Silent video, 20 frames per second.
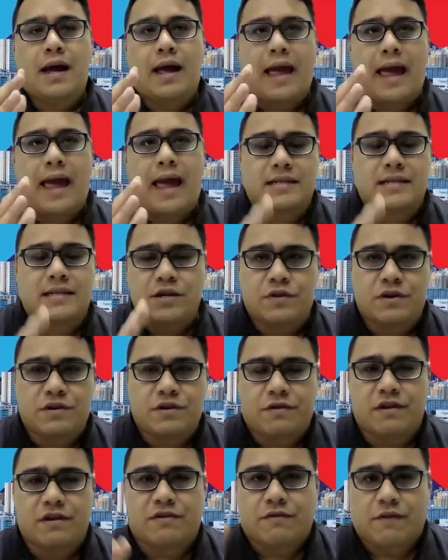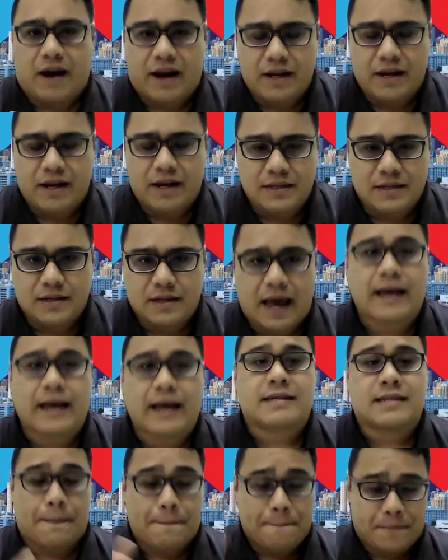as interest rates rise,
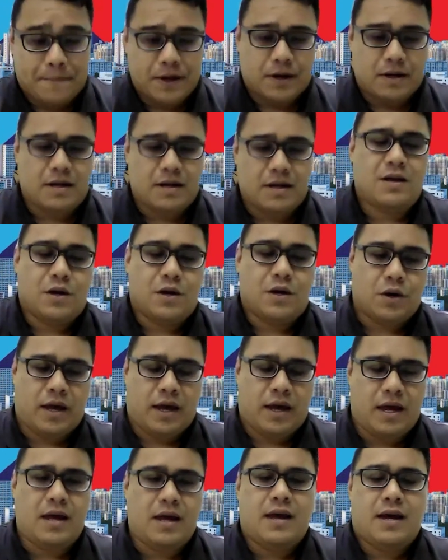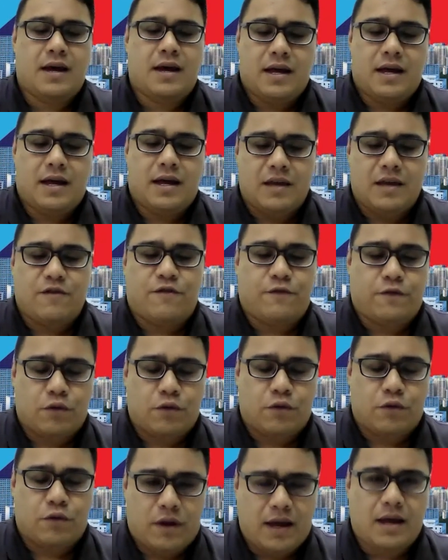example, okay, if
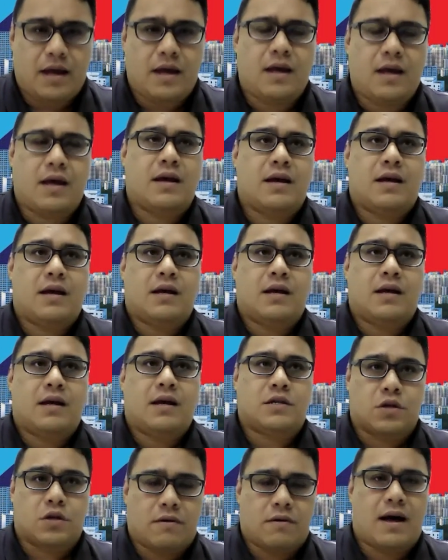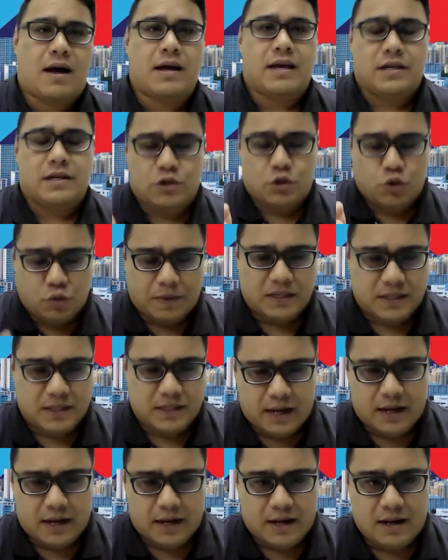today SORA is
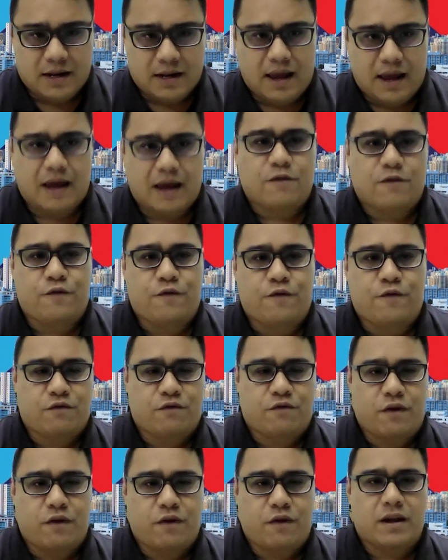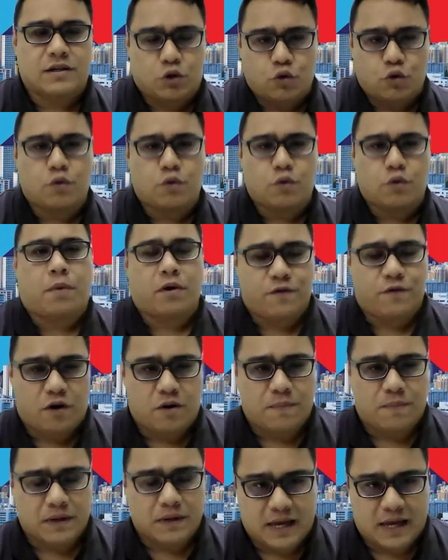2% and fixed rate is
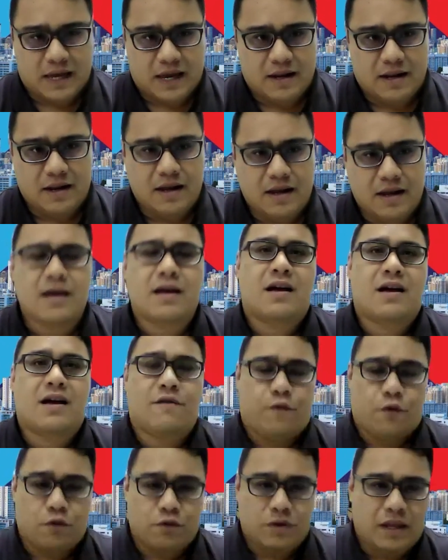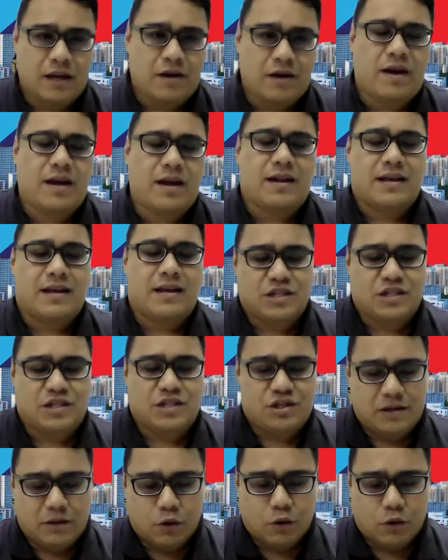2.4%, floating rate is
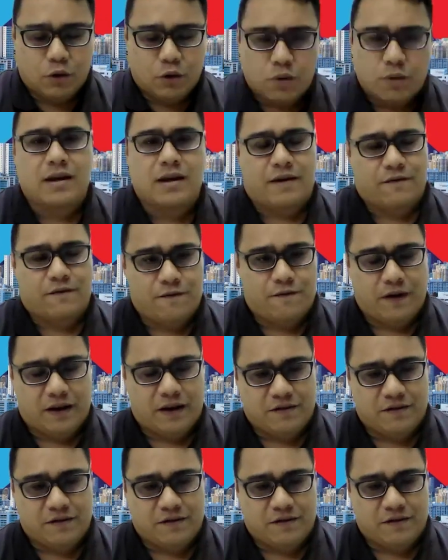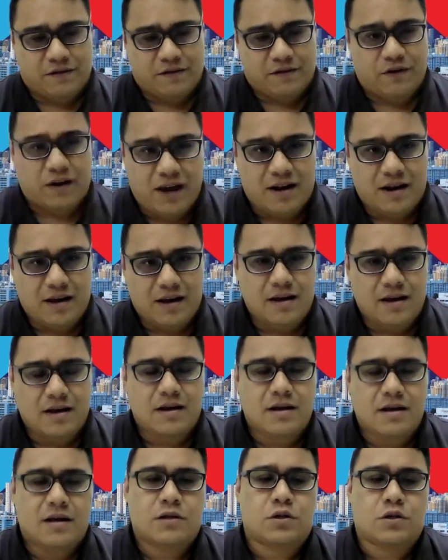lower than fixed rate, right?
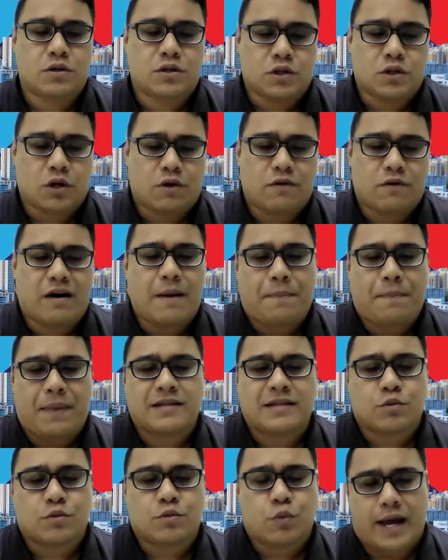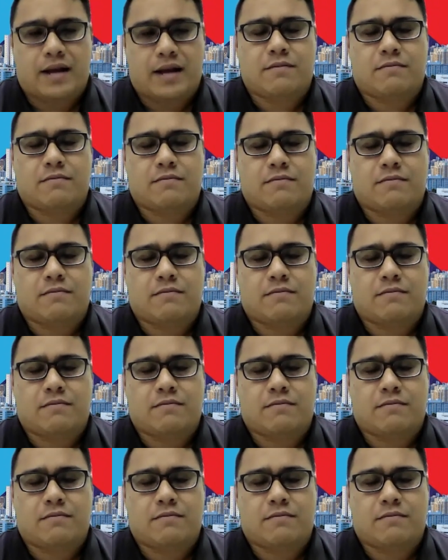So SORA plus what?